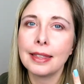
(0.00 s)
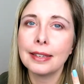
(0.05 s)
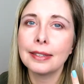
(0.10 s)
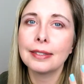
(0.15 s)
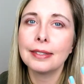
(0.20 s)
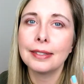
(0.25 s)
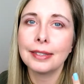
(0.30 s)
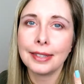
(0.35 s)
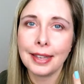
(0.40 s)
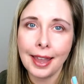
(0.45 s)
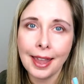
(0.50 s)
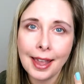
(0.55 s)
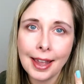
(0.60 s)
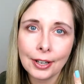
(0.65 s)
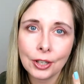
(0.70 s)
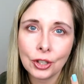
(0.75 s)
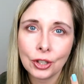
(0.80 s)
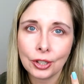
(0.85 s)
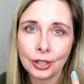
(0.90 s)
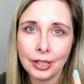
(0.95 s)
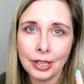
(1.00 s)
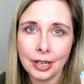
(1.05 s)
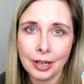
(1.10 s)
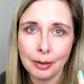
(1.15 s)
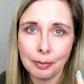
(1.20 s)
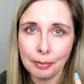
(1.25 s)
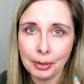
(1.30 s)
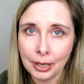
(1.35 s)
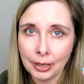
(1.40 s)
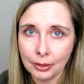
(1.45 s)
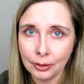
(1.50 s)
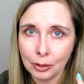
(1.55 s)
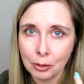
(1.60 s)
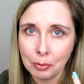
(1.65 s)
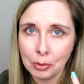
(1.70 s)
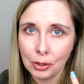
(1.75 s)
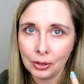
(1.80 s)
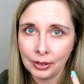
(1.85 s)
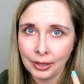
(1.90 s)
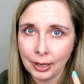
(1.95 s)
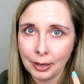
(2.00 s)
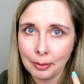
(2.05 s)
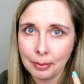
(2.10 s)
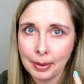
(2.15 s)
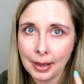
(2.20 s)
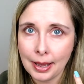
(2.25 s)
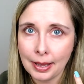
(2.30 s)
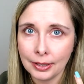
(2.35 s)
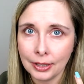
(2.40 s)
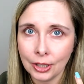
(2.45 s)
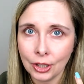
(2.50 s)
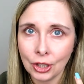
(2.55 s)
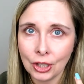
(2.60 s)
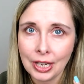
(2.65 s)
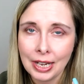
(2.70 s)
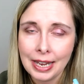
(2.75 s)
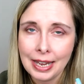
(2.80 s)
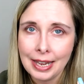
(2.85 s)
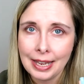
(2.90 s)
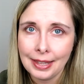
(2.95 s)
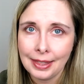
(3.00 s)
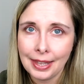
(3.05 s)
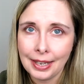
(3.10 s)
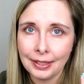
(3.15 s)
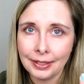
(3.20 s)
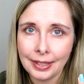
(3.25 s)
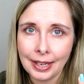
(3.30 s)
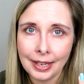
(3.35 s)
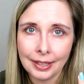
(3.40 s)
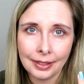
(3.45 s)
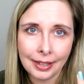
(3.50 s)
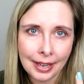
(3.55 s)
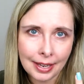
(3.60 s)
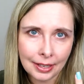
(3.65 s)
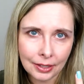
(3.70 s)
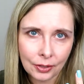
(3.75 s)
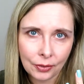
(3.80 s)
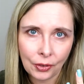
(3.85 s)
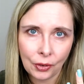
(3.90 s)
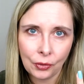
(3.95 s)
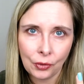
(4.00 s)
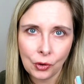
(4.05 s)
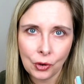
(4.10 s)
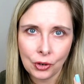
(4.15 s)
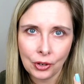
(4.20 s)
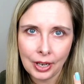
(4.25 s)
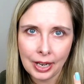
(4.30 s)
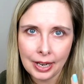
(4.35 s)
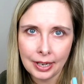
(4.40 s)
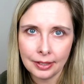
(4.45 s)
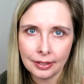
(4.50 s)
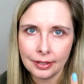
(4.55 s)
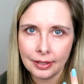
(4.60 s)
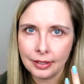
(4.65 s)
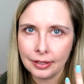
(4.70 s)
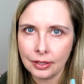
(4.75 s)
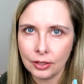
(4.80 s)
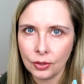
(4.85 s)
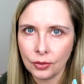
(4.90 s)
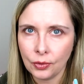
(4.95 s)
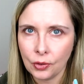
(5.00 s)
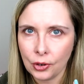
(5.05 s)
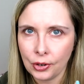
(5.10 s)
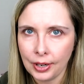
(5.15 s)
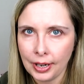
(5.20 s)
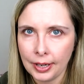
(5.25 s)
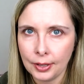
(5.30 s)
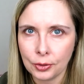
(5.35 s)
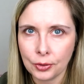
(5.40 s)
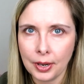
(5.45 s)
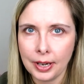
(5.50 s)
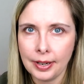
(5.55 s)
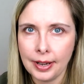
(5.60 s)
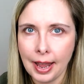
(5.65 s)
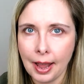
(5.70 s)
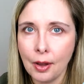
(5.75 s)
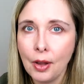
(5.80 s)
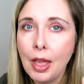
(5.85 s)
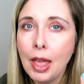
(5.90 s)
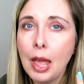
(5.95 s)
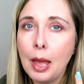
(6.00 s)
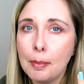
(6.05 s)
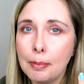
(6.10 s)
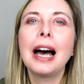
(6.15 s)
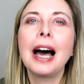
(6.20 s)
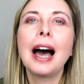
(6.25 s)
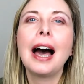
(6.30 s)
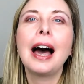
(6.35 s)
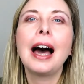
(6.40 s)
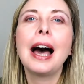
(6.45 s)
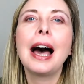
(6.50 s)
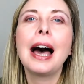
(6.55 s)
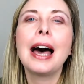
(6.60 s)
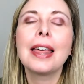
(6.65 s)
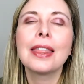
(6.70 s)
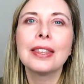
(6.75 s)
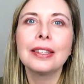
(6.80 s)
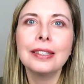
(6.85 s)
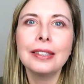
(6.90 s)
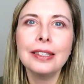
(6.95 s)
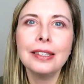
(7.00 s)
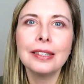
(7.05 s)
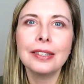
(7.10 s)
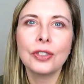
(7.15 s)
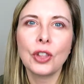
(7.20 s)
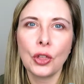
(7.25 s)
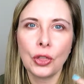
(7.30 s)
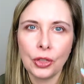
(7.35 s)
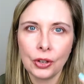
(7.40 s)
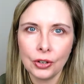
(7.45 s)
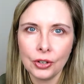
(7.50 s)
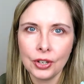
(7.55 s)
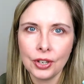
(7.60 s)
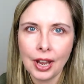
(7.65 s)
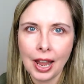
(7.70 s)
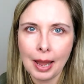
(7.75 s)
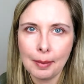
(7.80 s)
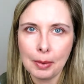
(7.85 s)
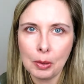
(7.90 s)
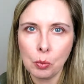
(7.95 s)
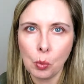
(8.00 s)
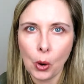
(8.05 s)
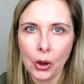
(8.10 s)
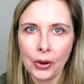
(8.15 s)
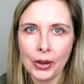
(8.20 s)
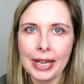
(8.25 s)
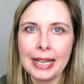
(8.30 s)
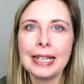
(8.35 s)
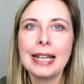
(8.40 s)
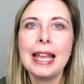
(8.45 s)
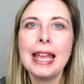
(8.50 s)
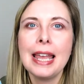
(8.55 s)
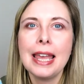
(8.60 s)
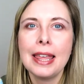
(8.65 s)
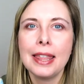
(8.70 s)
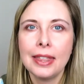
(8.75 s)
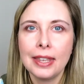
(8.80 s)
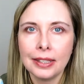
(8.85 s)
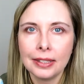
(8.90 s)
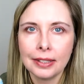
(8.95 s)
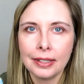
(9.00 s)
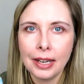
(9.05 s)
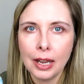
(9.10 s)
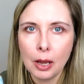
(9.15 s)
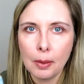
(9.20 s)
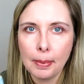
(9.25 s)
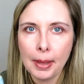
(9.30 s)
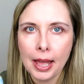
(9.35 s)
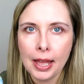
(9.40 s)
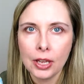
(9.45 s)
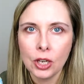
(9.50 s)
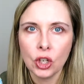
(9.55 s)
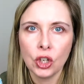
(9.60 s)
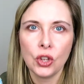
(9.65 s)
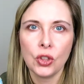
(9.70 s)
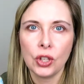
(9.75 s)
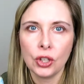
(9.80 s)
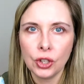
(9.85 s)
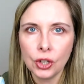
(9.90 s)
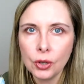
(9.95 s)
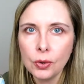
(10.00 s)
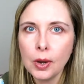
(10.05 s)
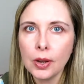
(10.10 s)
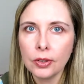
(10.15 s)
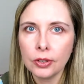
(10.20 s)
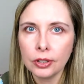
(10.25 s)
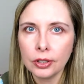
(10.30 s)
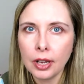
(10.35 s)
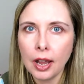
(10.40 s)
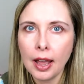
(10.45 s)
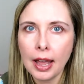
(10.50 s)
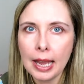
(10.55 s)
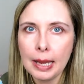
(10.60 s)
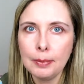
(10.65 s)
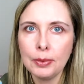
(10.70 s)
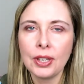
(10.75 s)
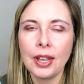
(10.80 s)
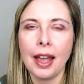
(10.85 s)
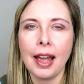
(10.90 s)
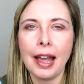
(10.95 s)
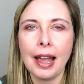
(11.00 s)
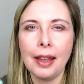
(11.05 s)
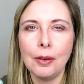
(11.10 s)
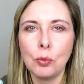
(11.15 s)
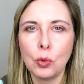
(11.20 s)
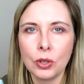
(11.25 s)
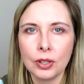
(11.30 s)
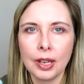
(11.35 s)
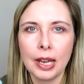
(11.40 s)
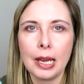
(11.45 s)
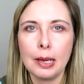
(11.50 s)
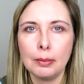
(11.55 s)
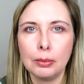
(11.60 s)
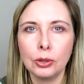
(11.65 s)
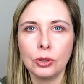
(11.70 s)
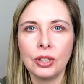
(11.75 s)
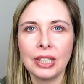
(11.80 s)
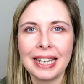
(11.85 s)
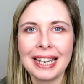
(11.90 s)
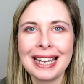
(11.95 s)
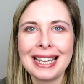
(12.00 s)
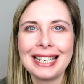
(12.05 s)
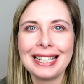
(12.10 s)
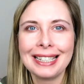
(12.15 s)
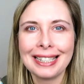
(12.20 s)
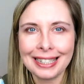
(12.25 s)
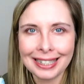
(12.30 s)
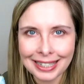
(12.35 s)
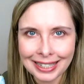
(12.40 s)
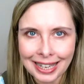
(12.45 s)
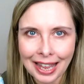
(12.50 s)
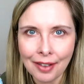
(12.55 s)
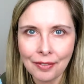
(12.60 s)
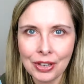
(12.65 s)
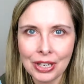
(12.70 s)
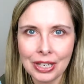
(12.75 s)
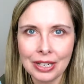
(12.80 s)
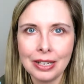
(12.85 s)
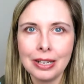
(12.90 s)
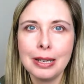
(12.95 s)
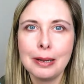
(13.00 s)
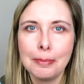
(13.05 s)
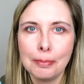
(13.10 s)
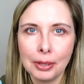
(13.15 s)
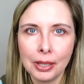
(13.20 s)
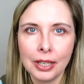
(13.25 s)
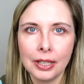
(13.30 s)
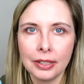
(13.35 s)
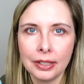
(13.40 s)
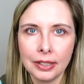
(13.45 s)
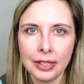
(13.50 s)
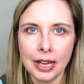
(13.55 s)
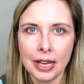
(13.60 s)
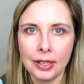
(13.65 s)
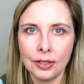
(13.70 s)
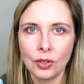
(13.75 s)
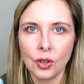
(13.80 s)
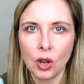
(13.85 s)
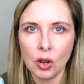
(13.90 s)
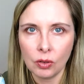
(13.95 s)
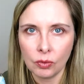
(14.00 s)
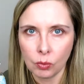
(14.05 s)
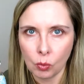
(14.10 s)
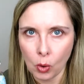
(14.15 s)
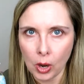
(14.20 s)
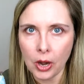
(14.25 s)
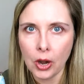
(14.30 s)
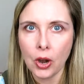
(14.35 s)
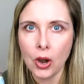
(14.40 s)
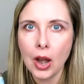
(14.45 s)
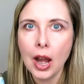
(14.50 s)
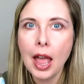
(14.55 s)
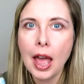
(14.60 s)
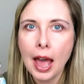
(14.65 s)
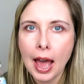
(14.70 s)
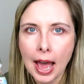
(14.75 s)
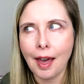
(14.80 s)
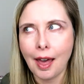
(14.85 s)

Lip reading: This is actually a peelable nail polish. They say it lasts for 4 days. This is 4 days right now. This is the third time I'm wearing this nail polish. The 2 other times I was able to get 7+ days of wear.